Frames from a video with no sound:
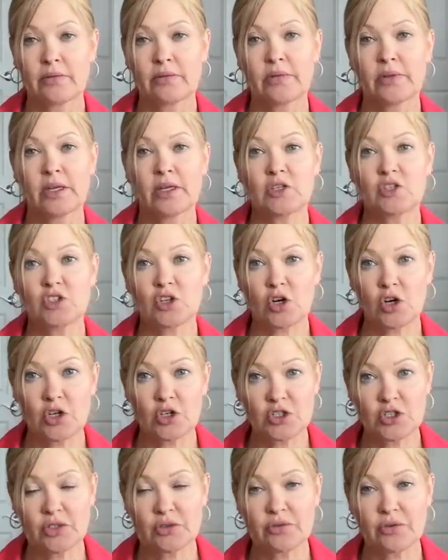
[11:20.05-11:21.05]
they
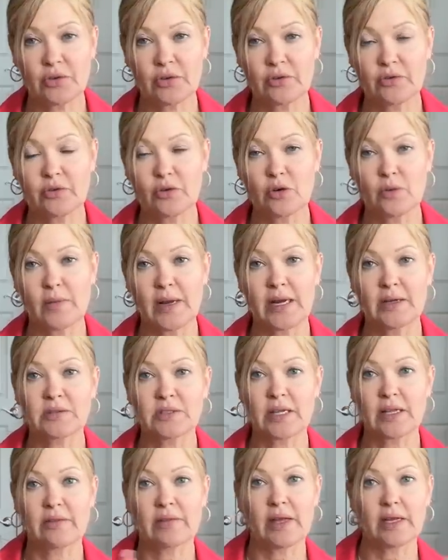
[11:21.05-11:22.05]
charge you for the full amount
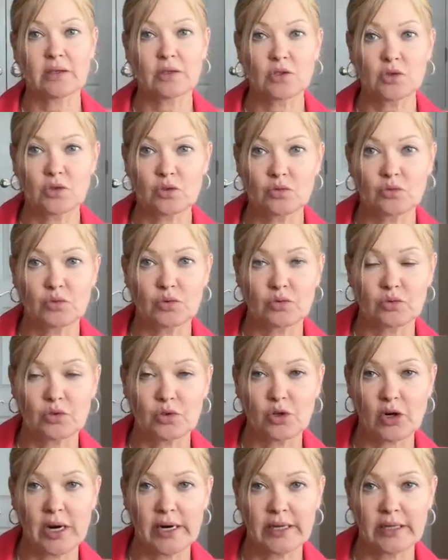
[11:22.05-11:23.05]
and then
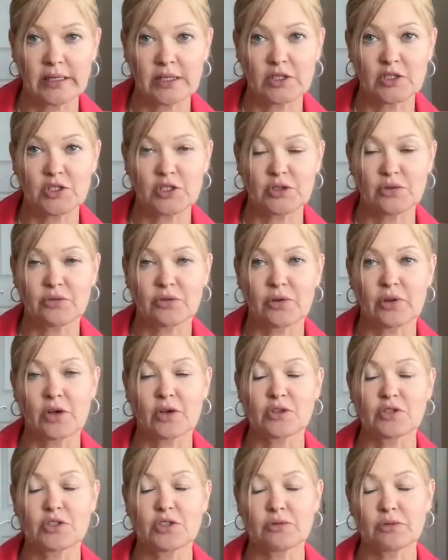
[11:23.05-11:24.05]
credited you for
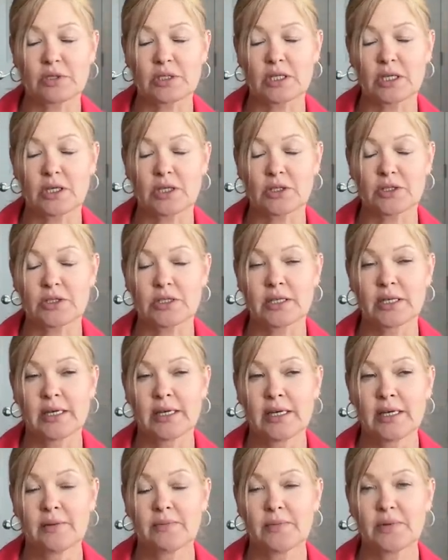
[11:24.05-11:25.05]
those you returned.
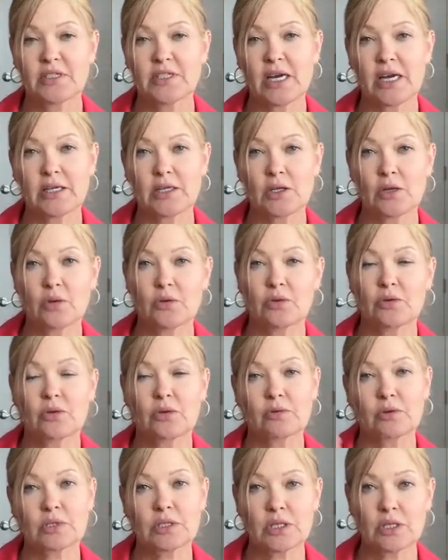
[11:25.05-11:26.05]
But you had to go through
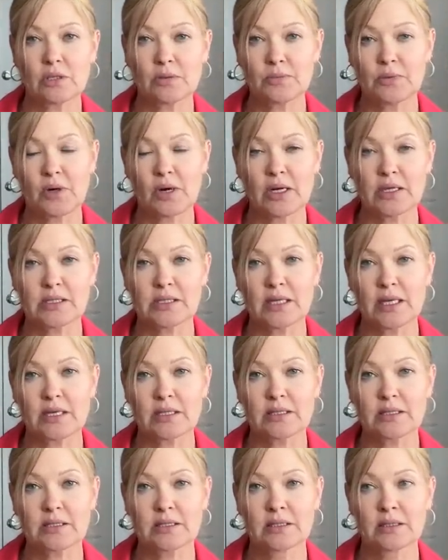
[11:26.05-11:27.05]
the return
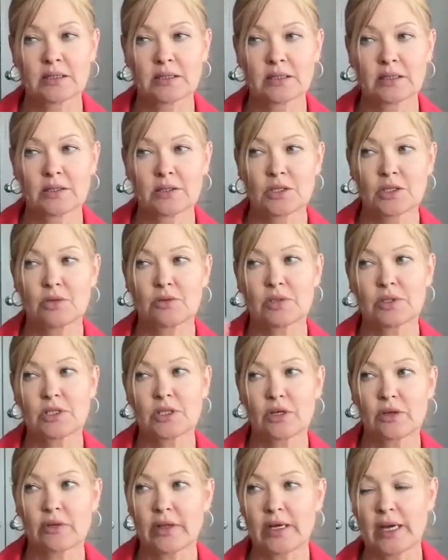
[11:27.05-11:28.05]
process to
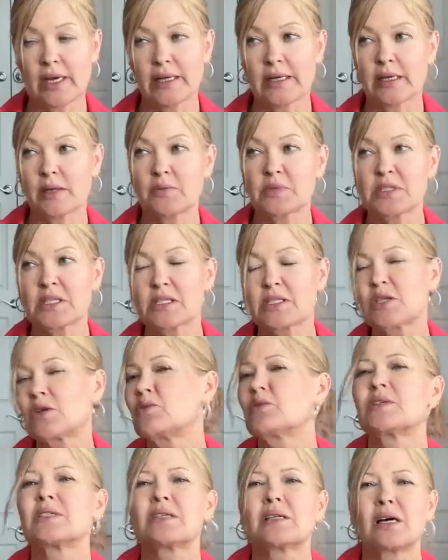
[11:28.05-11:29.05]
return the items. So it
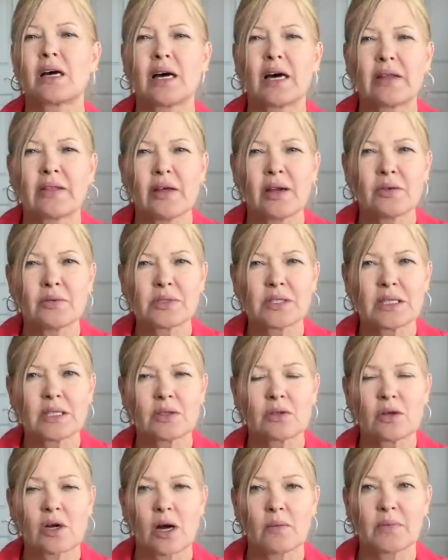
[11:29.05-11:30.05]
was, I thought it was a
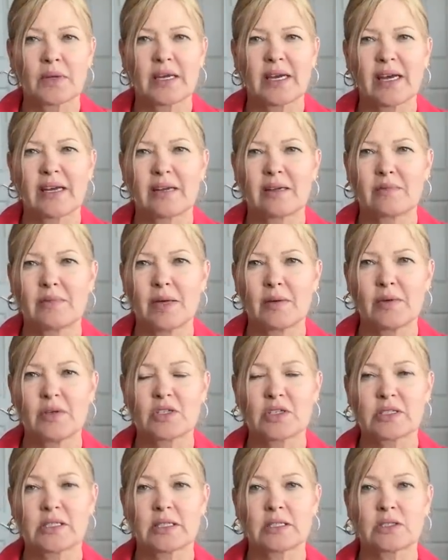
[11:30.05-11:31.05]
little complicated and maybe
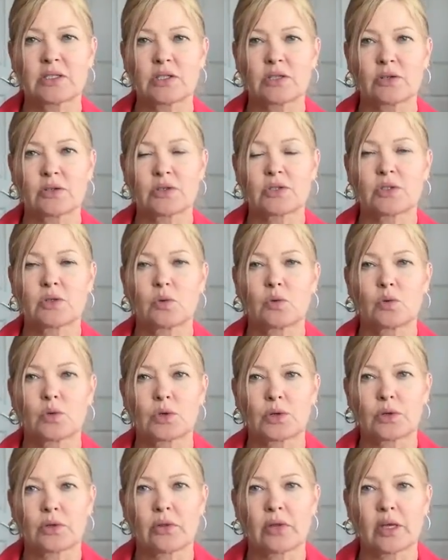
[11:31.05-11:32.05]
just easier to
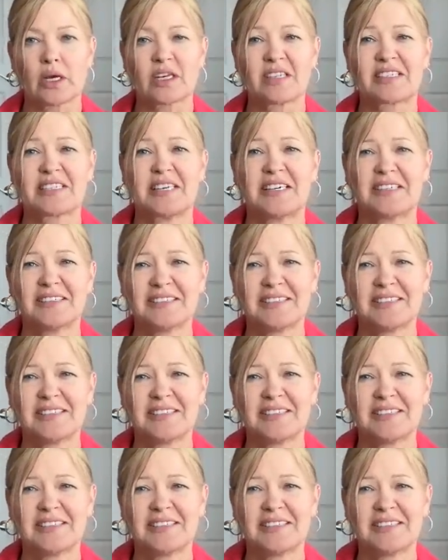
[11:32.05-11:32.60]
order things.